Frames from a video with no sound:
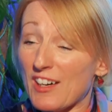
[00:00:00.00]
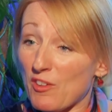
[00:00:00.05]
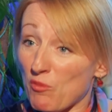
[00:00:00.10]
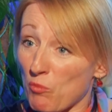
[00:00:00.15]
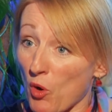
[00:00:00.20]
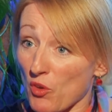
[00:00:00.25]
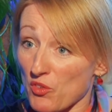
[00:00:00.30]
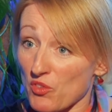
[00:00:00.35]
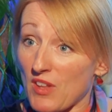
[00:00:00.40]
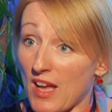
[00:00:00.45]

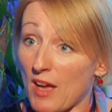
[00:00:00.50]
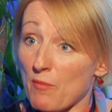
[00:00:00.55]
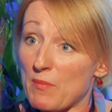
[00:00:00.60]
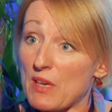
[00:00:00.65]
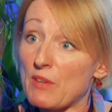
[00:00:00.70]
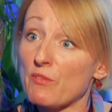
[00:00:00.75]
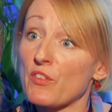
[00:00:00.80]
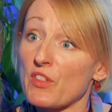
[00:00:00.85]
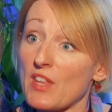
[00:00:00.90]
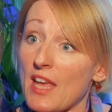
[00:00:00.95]
what's that
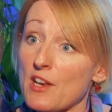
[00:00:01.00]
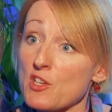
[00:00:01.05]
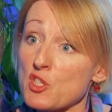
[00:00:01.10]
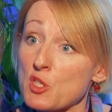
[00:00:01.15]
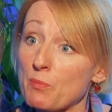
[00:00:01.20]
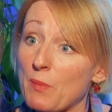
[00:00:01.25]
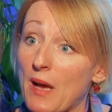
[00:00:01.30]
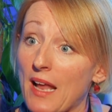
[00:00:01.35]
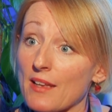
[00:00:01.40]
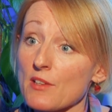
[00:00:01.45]
mean for the energy
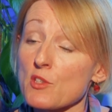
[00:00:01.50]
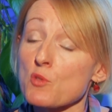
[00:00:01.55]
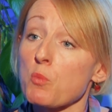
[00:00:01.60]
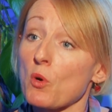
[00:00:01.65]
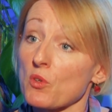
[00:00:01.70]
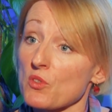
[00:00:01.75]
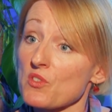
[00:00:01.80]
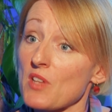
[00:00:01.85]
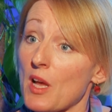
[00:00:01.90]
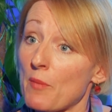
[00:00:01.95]
balance,
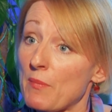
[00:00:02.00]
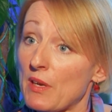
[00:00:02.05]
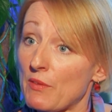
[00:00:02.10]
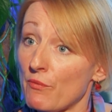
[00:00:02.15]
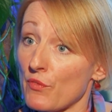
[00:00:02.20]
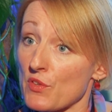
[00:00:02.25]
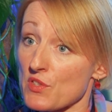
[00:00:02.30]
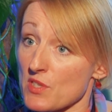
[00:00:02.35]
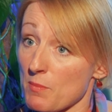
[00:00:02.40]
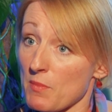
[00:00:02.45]
what does that mean
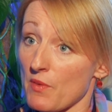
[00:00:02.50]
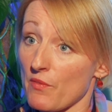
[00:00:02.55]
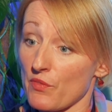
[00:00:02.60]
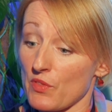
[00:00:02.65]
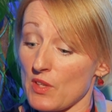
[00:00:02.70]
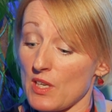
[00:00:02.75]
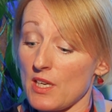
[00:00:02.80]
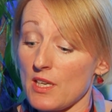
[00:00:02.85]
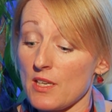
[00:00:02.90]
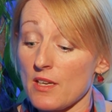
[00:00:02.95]
for some of
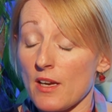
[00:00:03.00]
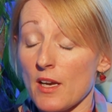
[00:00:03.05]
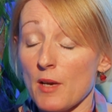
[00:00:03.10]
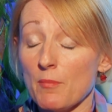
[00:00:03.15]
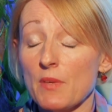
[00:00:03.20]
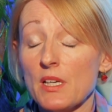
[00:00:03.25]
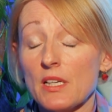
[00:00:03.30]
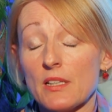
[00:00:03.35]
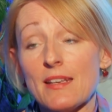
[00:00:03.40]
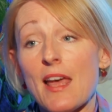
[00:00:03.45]

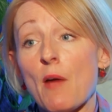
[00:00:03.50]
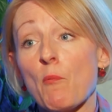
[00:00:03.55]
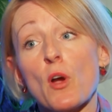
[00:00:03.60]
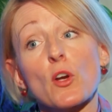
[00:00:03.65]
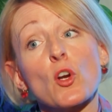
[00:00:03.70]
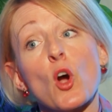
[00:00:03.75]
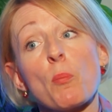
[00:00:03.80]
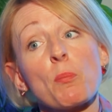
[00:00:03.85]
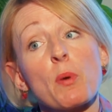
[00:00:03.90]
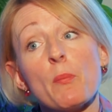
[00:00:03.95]
the
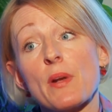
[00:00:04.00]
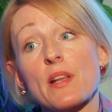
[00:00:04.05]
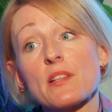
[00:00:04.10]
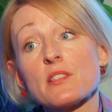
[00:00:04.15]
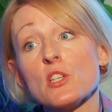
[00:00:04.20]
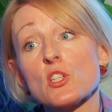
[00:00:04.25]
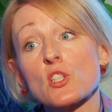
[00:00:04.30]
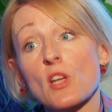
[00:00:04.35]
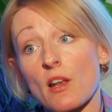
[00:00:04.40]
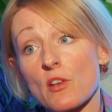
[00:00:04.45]
network
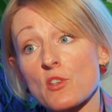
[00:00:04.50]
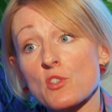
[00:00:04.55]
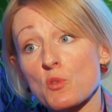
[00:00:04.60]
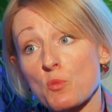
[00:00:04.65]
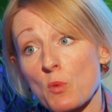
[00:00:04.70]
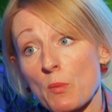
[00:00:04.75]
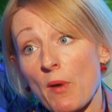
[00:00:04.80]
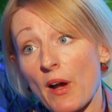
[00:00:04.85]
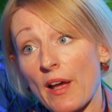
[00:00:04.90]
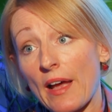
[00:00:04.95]
operability challenges
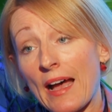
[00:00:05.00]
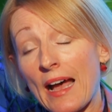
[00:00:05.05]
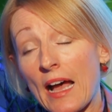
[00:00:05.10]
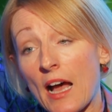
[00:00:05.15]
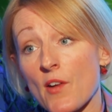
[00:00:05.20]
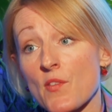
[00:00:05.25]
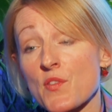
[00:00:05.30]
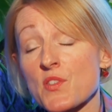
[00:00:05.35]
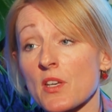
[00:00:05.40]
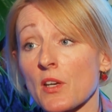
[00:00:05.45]
we might
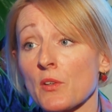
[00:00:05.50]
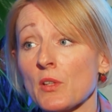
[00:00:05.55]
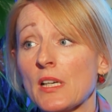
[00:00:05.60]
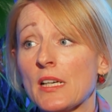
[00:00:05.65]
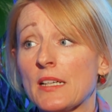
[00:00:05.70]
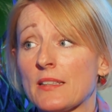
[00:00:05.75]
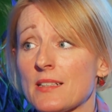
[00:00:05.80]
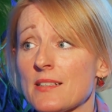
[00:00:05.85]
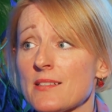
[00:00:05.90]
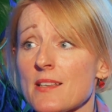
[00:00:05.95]
have. So
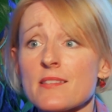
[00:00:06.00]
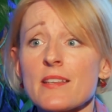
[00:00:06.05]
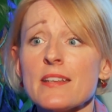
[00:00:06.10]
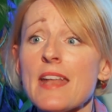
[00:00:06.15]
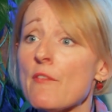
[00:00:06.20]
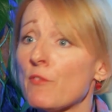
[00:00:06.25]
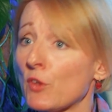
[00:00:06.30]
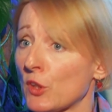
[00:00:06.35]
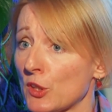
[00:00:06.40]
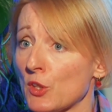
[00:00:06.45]
this is an
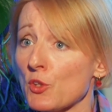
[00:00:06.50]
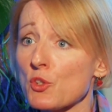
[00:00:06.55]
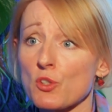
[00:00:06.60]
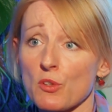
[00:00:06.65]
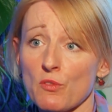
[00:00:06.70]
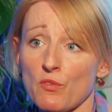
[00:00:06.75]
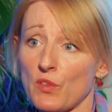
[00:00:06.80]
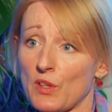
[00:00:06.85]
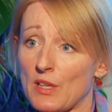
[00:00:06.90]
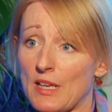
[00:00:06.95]

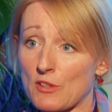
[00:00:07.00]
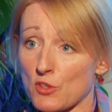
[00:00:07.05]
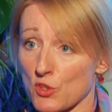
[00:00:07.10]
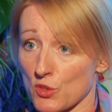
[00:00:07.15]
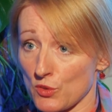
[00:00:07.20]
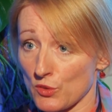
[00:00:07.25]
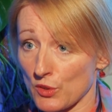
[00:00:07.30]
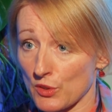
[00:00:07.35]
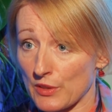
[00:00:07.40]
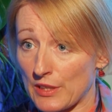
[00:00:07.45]
evolution for
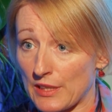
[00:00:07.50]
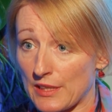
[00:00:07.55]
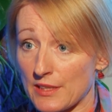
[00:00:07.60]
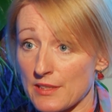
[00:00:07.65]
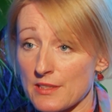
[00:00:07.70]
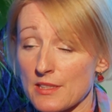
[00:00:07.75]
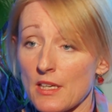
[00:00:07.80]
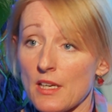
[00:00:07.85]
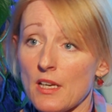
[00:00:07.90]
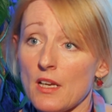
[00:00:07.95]
National
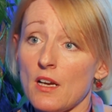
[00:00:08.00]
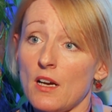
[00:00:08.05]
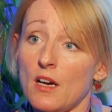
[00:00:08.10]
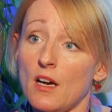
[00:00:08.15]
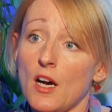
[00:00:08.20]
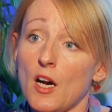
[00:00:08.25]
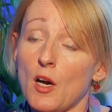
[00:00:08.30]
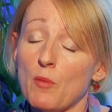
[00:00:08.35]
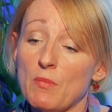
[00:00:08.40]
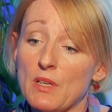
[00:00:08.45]
Grid.
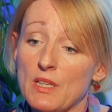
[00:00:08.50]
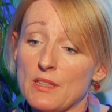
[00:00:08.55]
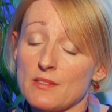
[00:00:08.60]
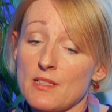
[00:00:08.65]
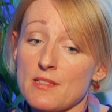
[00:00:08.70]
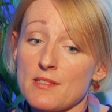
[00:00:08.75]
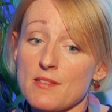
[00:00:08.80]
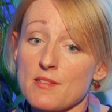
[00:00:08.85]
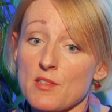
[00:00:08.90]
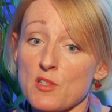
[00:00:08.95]

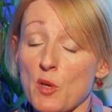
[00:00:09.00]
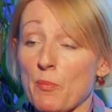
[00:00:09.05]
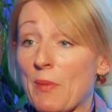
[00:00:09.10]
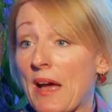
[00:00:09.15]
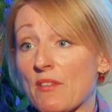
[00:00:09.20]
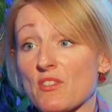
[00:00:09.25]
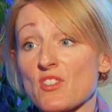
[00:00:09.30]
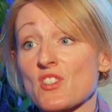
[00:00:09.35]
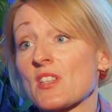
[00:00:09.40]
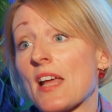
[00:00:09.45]
This isn't
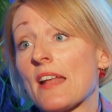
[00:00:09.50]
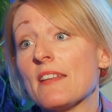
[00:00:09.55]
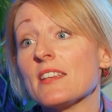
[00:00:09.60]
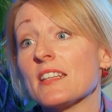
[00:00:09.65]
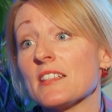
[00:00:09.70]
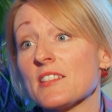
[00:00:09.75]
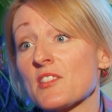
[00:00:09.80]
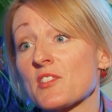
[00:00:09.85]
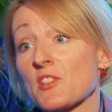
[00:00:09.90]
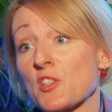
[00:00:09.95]
about
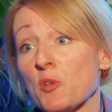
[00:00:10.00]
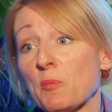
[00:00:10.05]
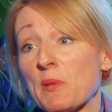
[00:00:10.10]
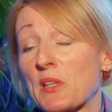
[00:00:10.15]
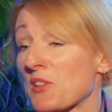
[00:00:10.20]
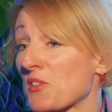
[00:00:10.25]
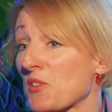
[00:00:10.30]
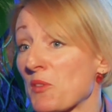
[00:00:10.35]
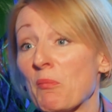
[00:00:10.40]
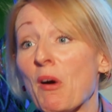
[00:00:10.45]
standing still
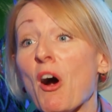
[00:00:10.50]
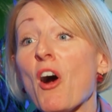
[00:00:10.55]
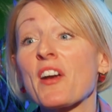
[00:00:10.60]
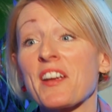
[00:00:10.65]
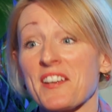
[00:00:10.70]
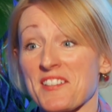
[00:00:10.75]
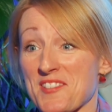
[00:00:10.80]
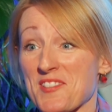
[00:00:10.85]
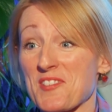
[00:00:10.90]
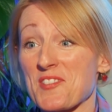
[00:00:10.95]
because the
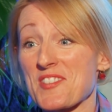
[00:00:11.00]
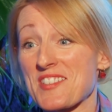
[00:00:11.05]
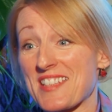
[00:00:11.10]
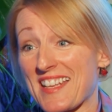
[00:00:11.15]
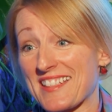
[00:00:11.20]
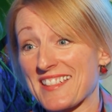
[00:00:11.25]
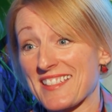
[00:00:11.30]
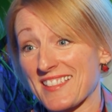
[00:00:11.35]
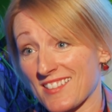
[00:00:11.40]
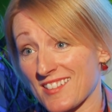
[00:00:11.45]
market's not standing